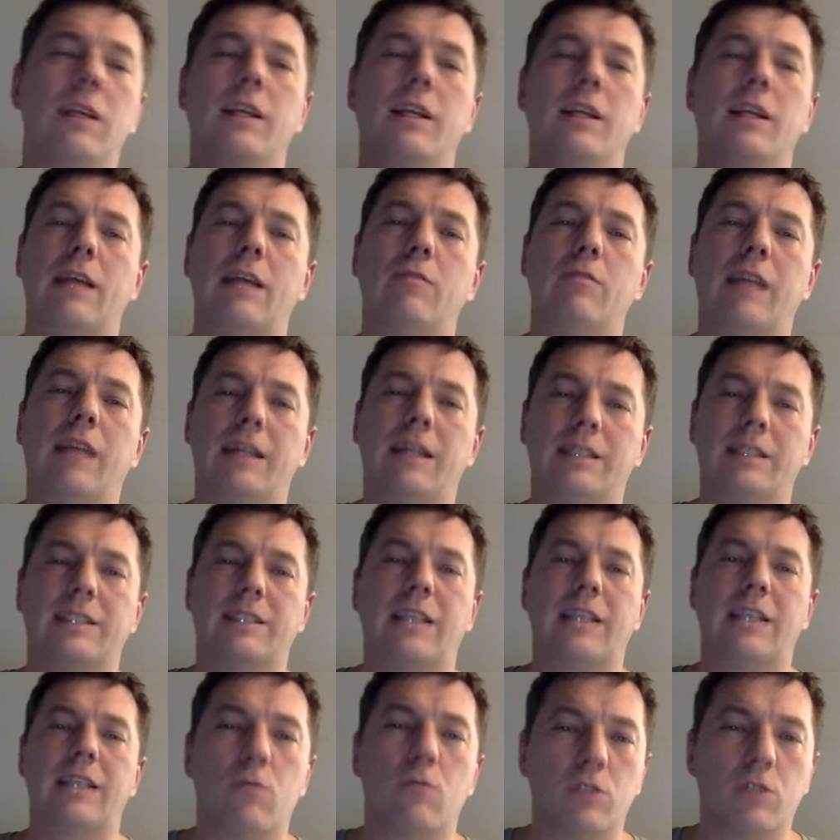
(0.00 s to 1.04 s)
they will
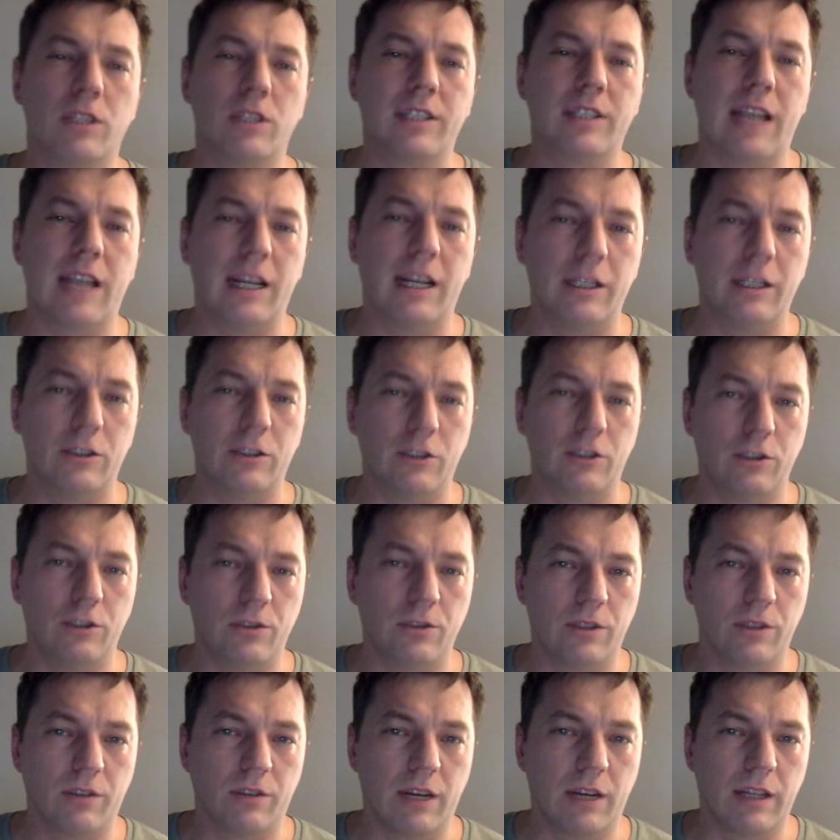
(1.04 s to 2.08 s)
understand what exactly you're
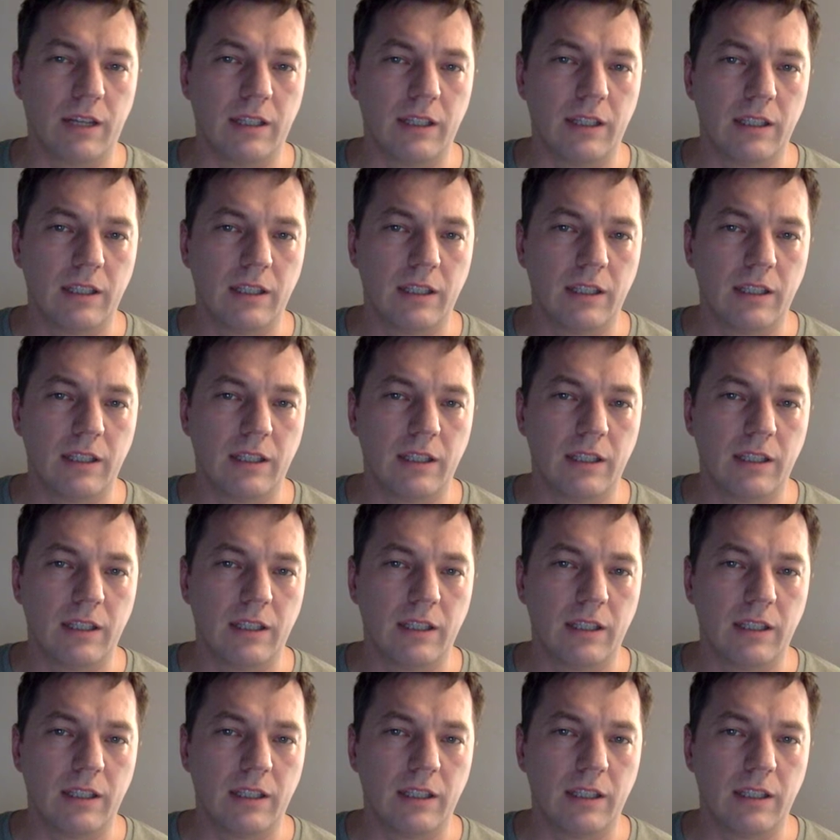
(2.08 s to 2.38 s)
doing, right?